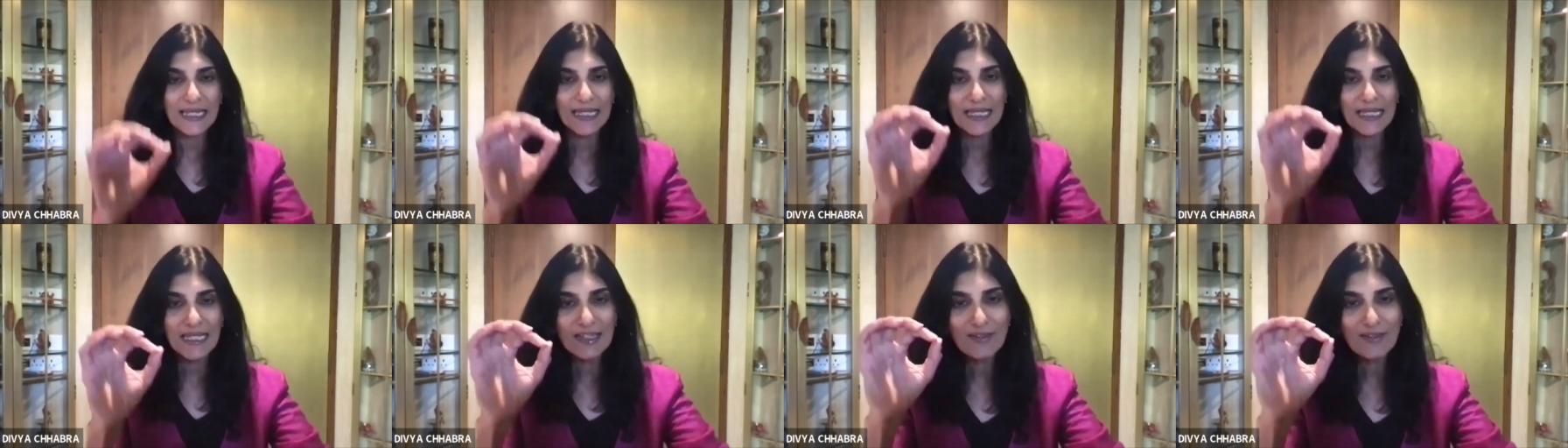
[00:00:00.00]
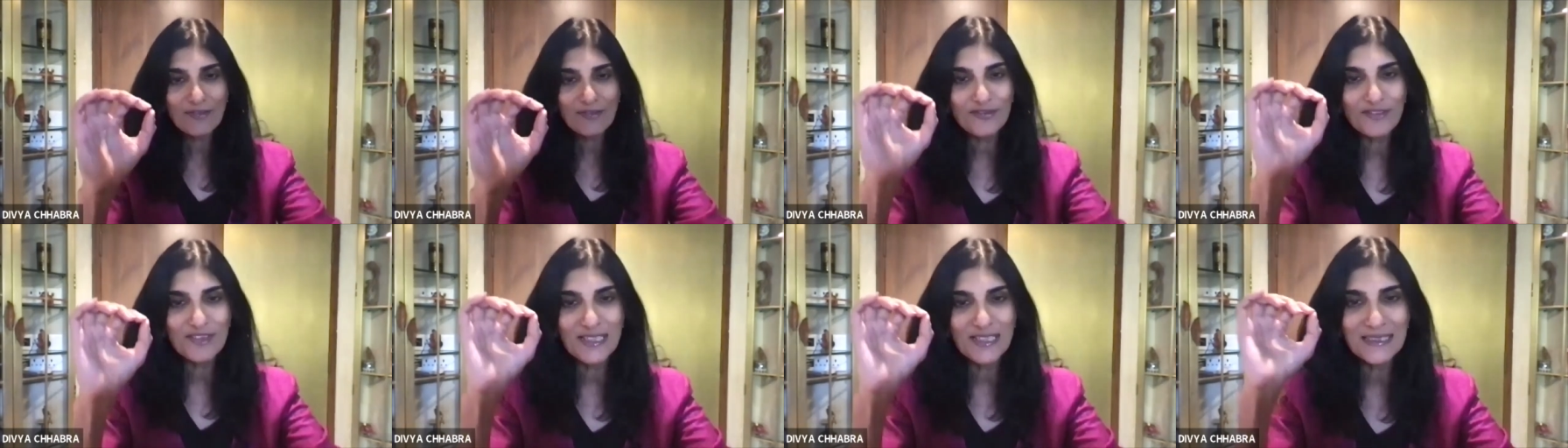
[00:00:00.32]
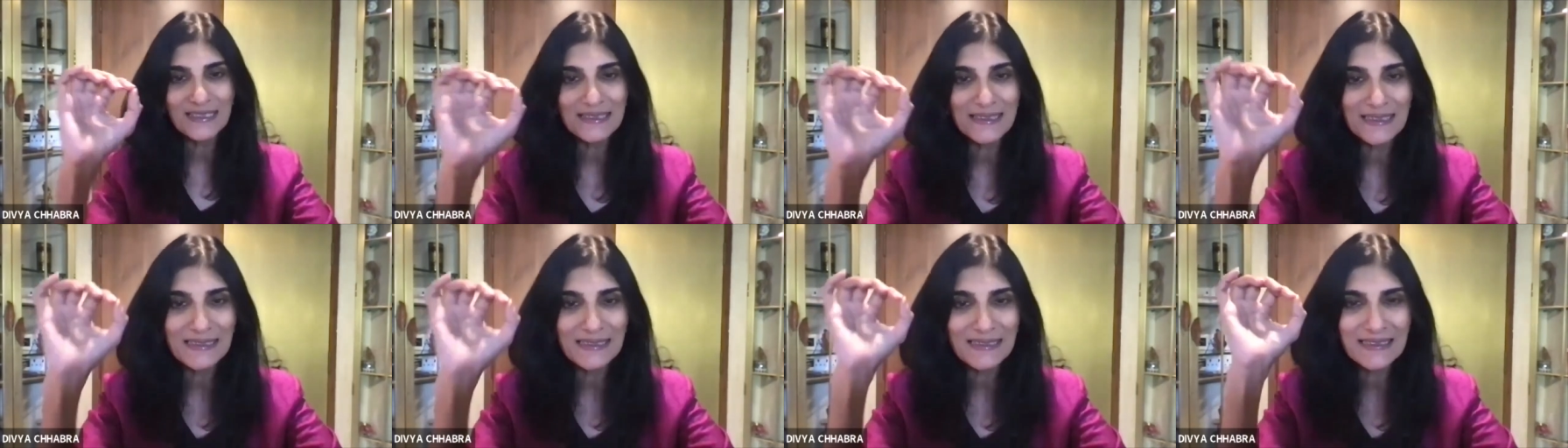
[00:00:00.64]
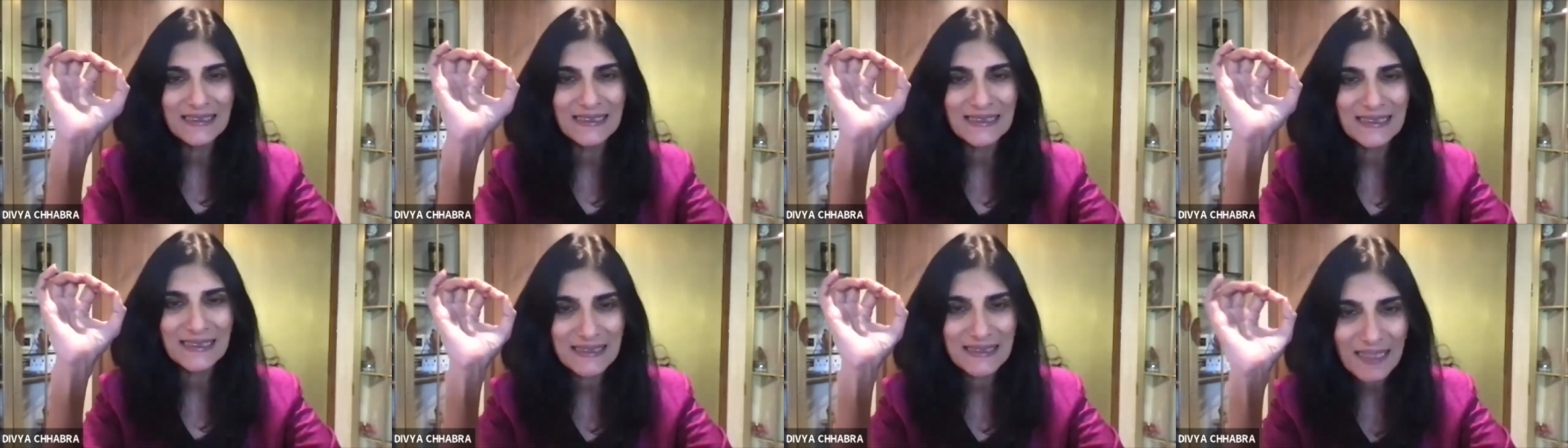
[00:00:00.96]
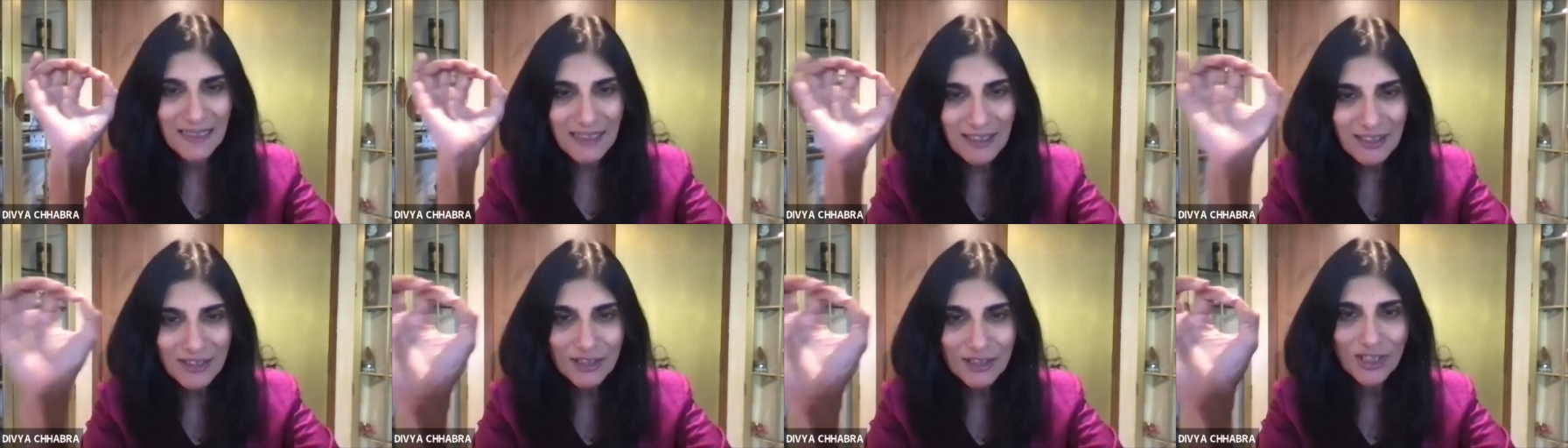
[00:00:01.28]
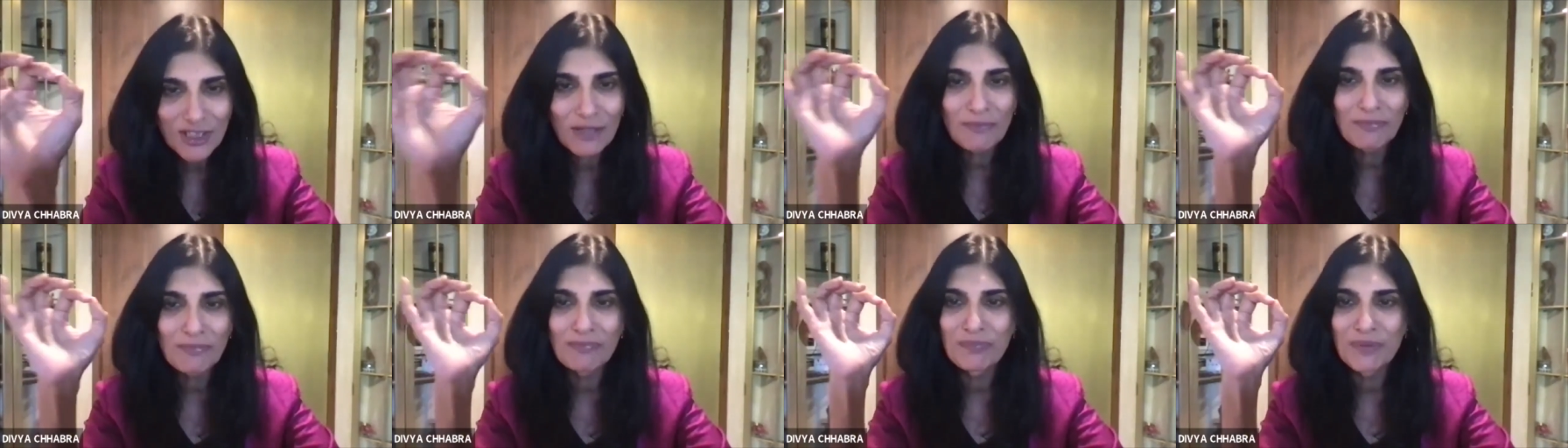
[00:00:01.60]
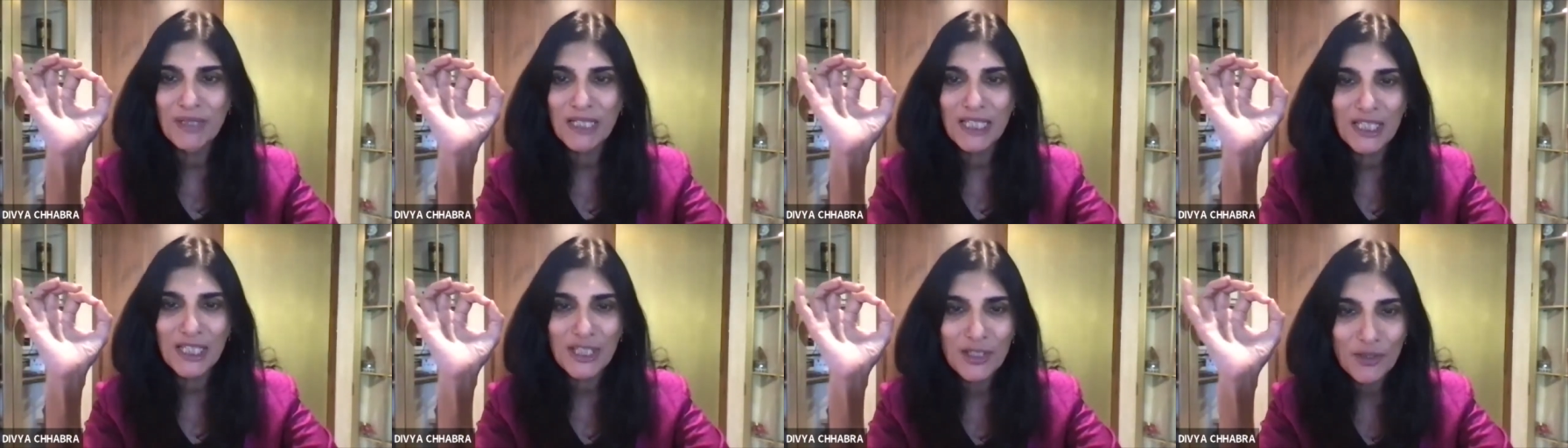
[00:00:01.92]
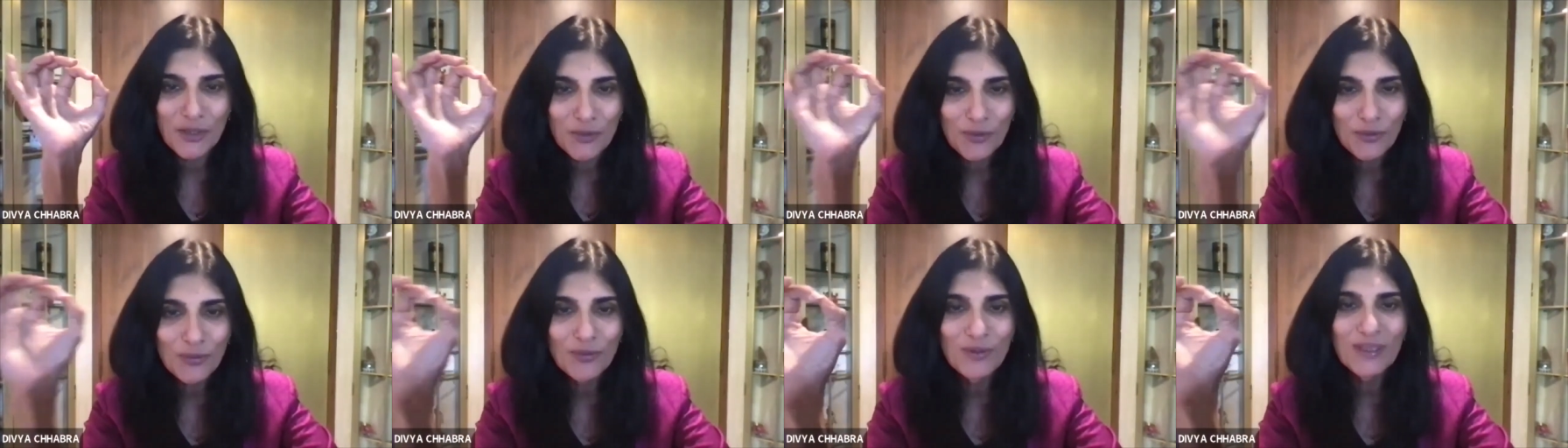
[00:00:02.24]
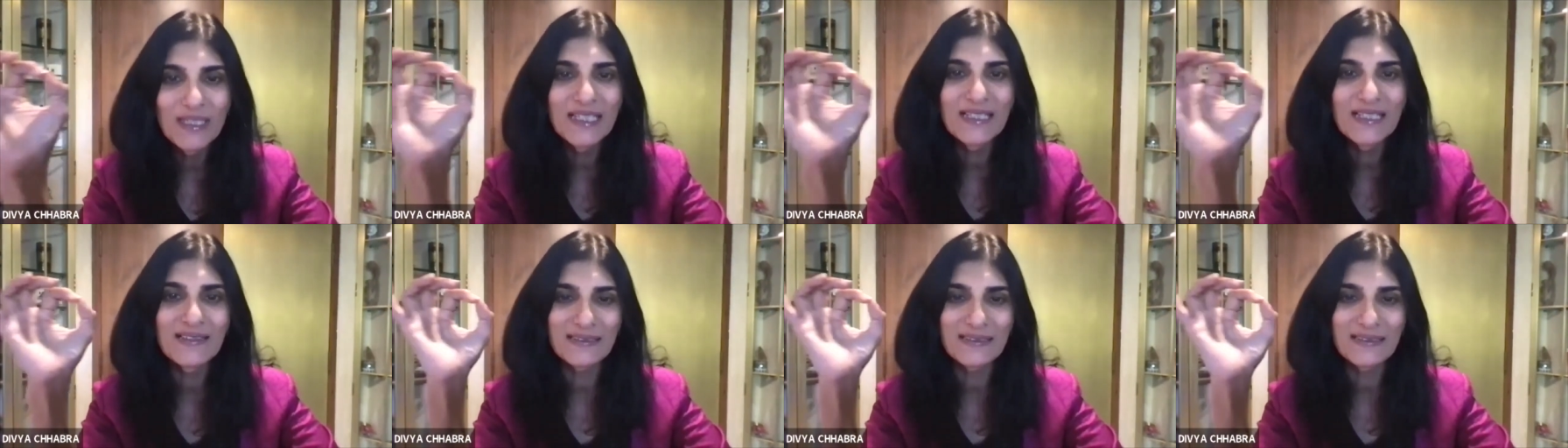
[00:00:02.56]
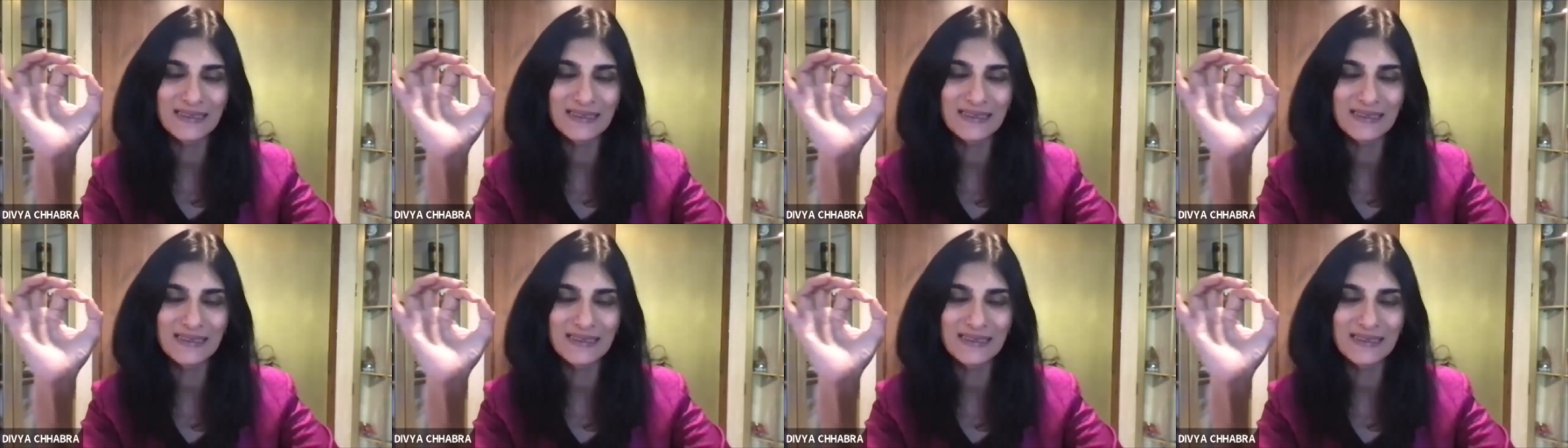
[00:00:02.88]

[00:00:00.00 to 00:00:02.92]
If this is such a peculiar